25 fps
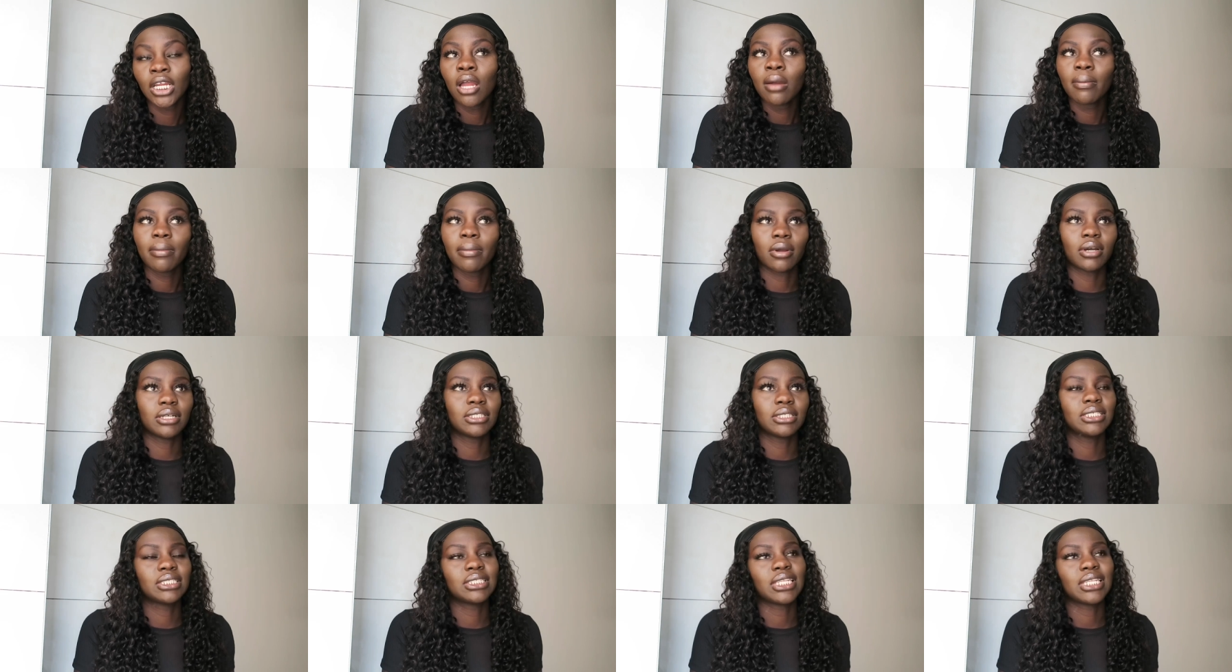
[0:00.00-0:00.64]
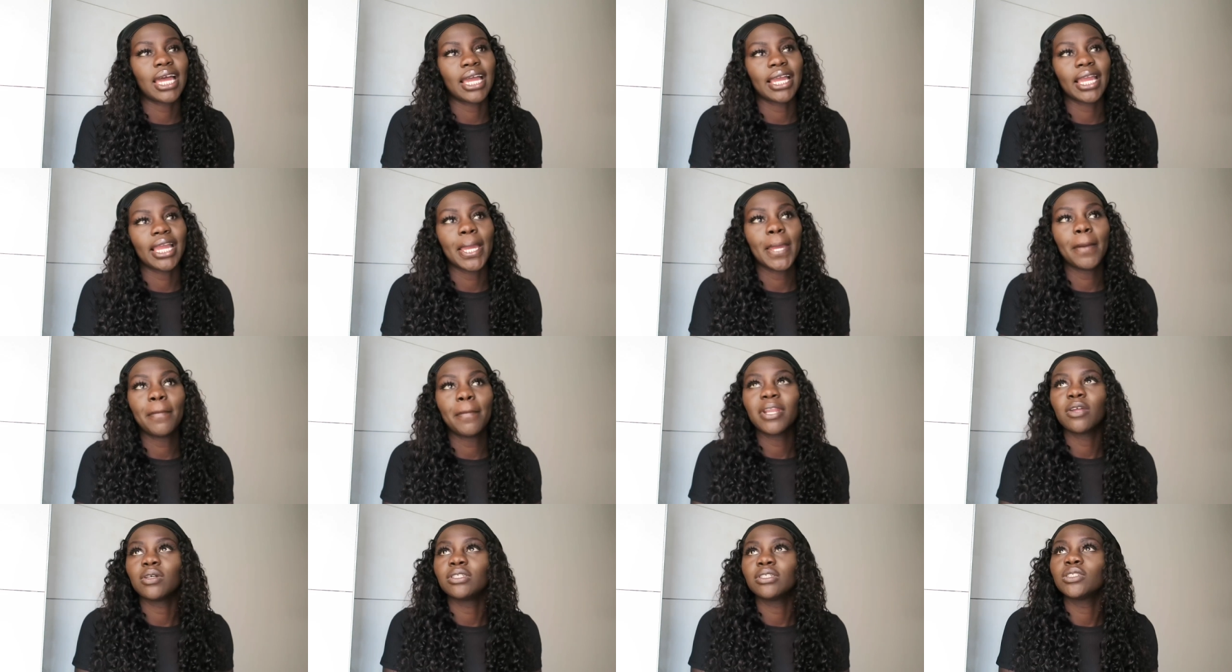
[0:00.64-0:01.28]
Because it's like,
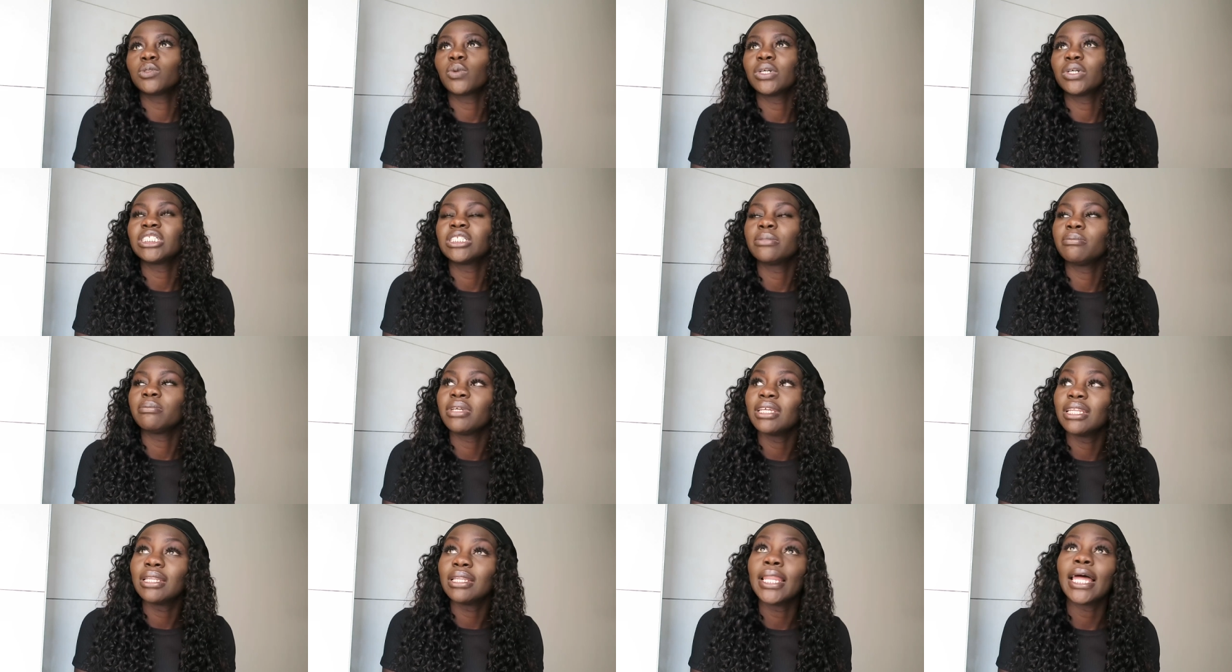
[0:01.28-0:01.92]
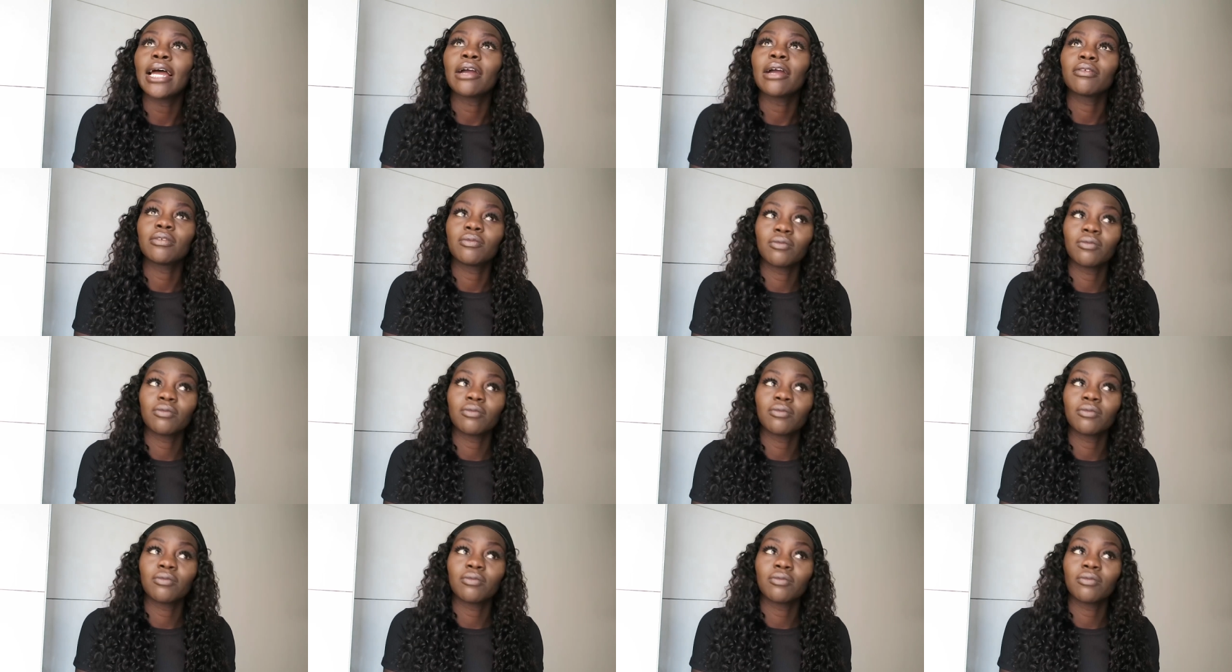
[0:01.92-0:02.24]
everybody was just watching me like